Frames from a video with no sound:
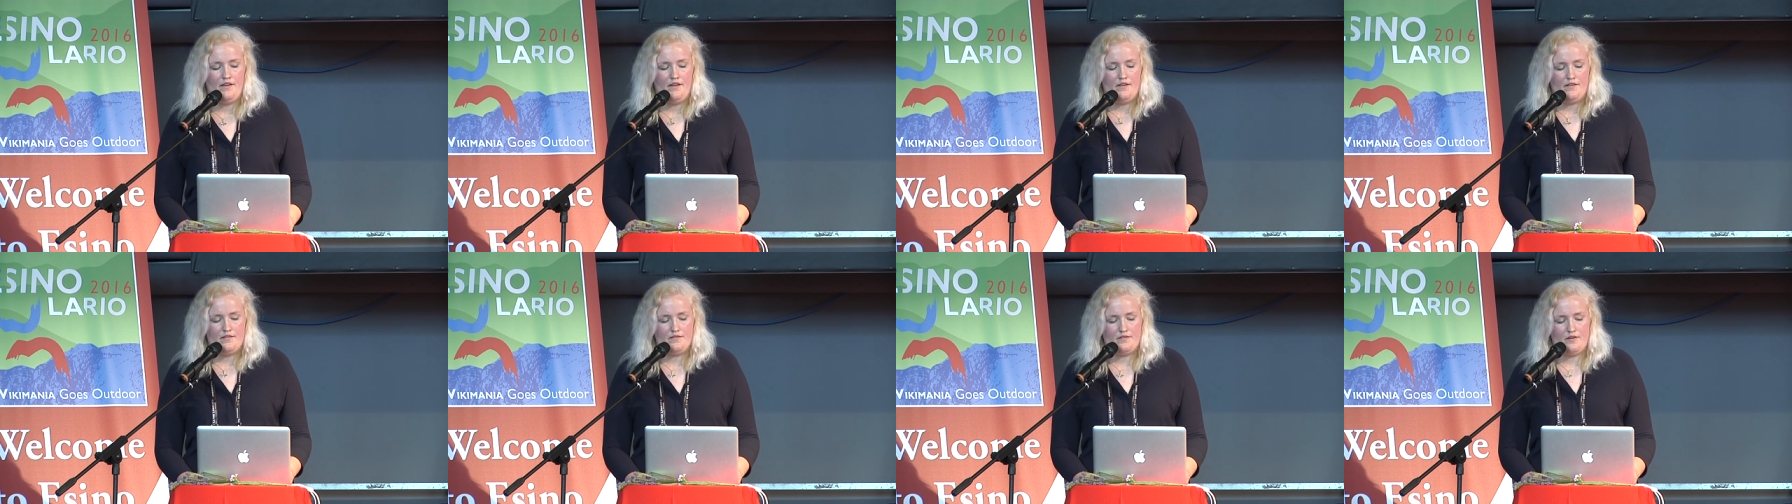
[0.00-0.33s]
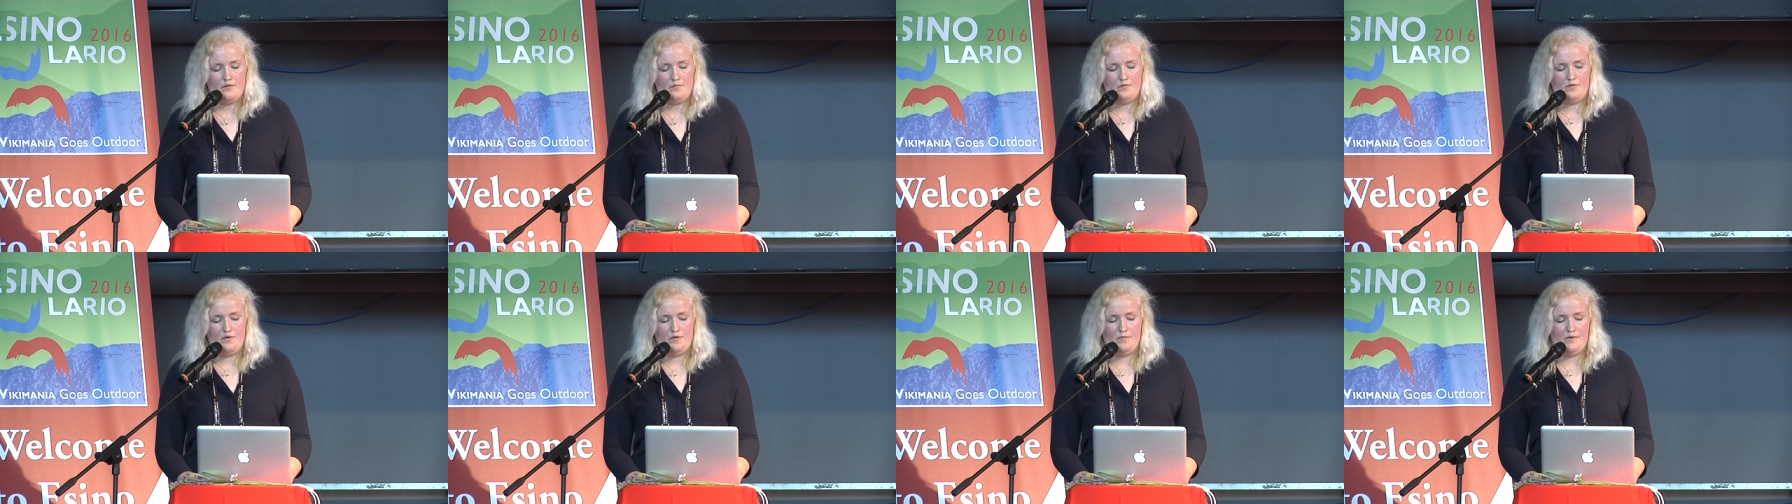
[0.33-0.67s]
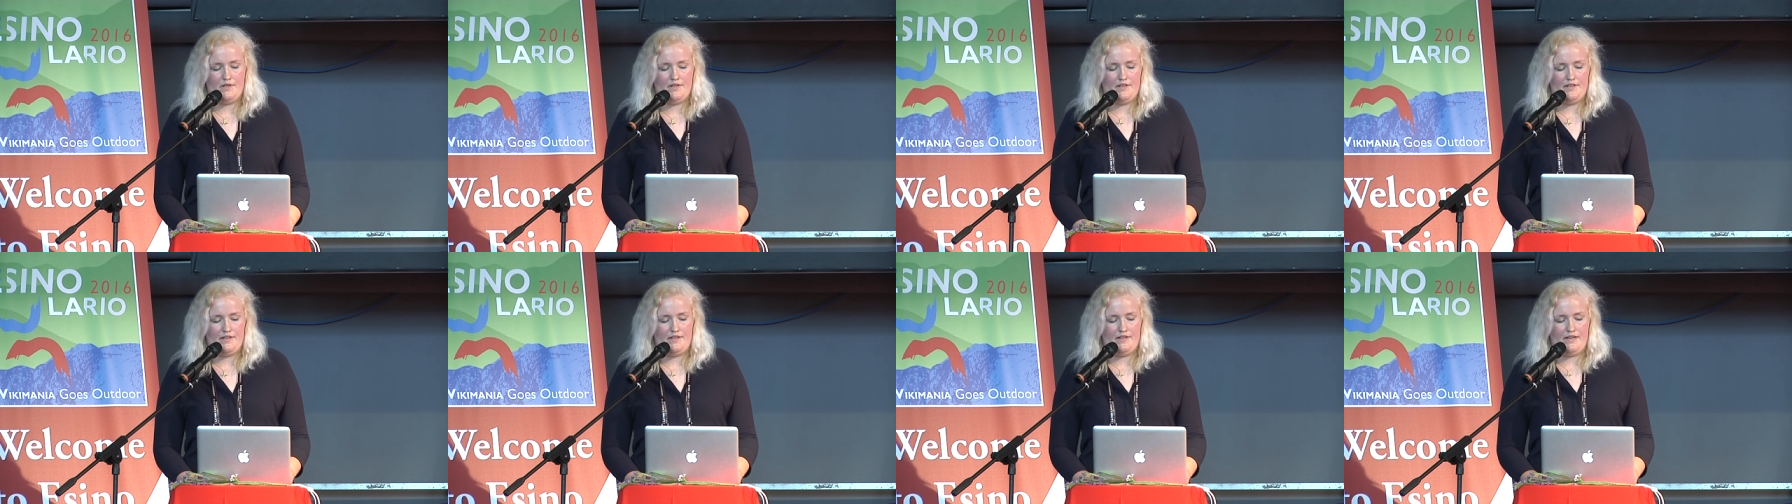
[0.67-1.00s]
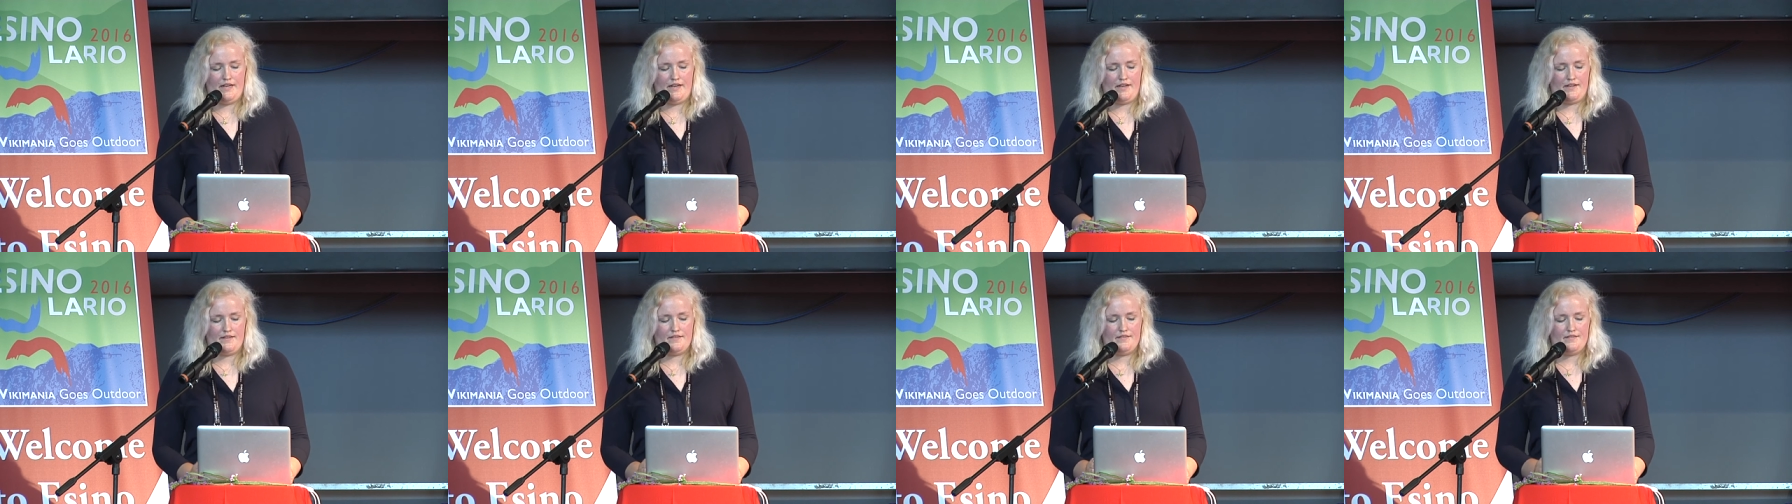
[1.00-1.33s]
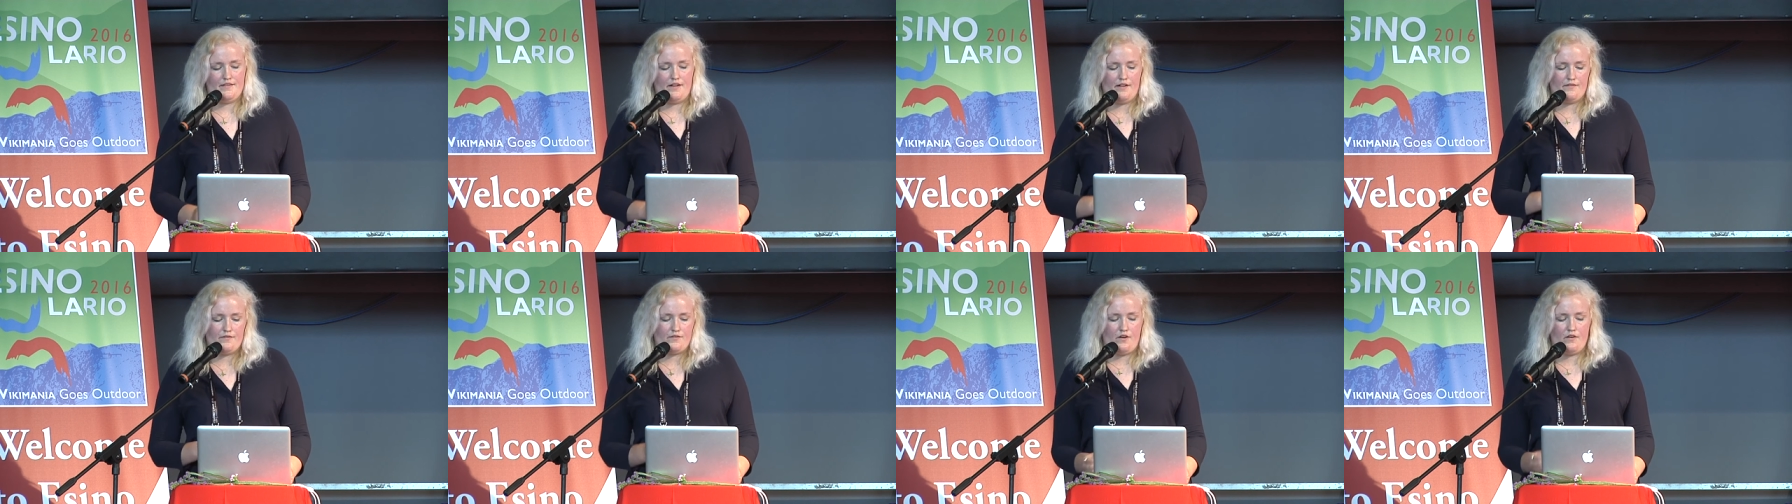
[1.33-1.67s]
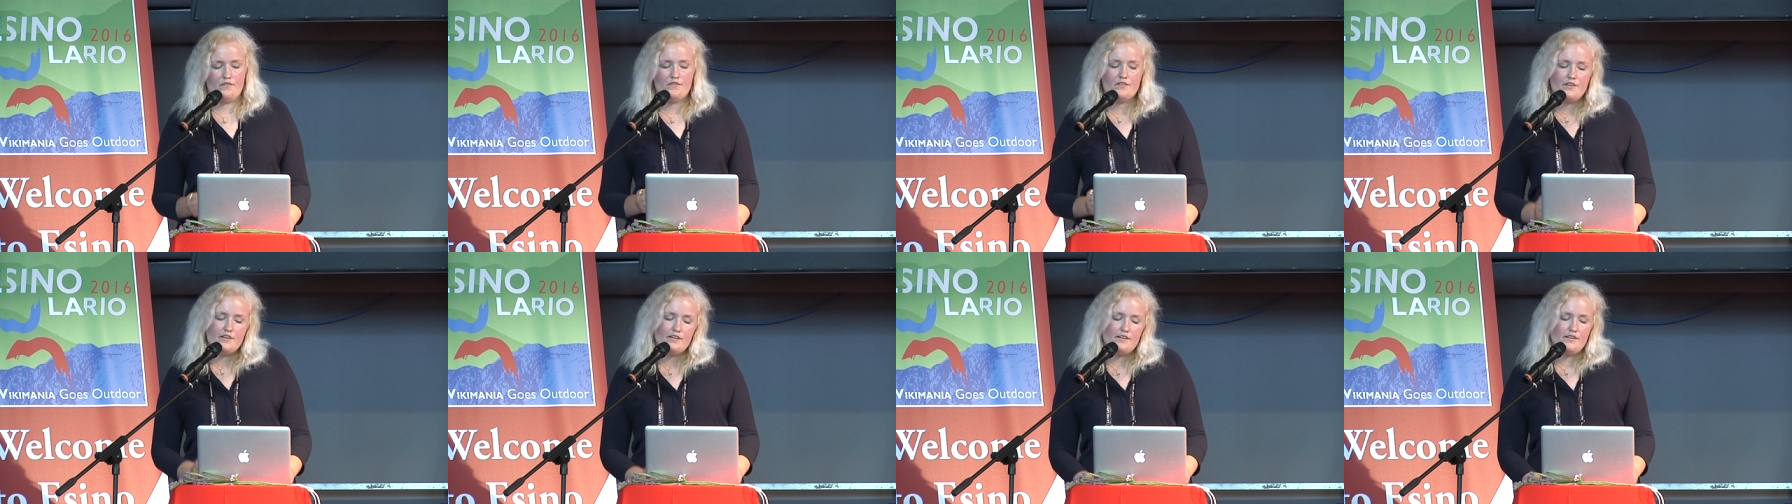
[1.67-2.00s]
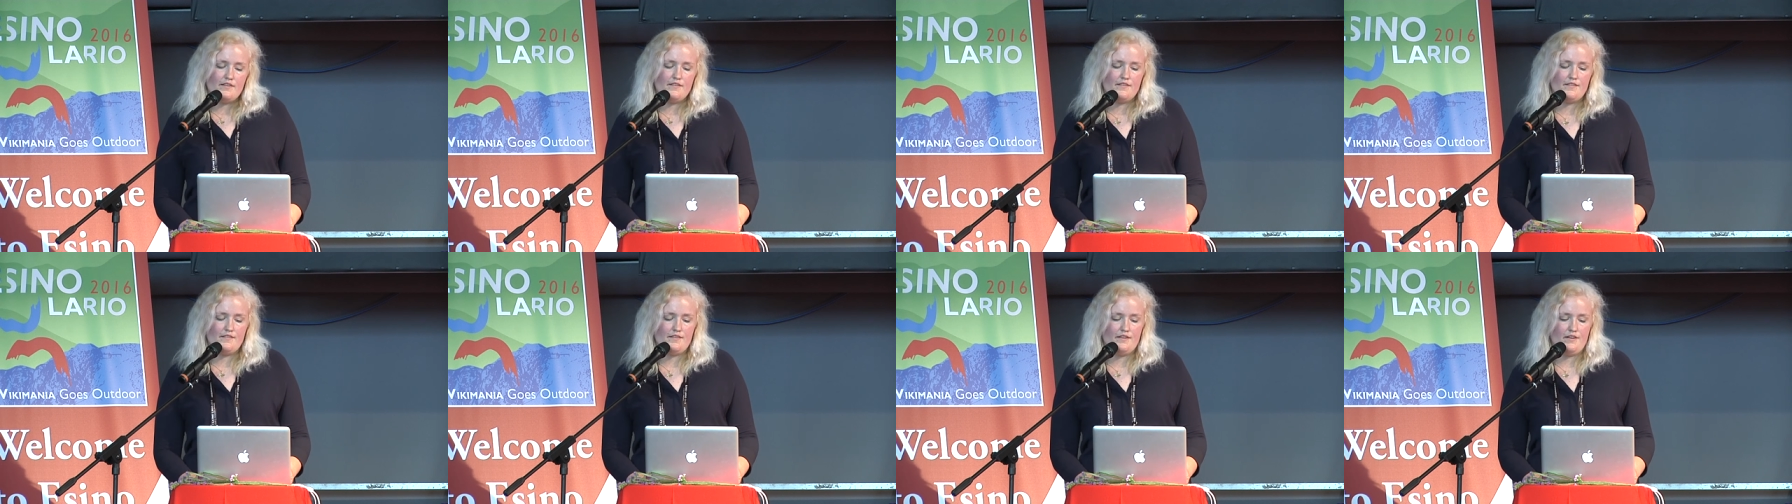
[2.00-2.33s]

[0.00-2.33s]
Some women lack self-confidence.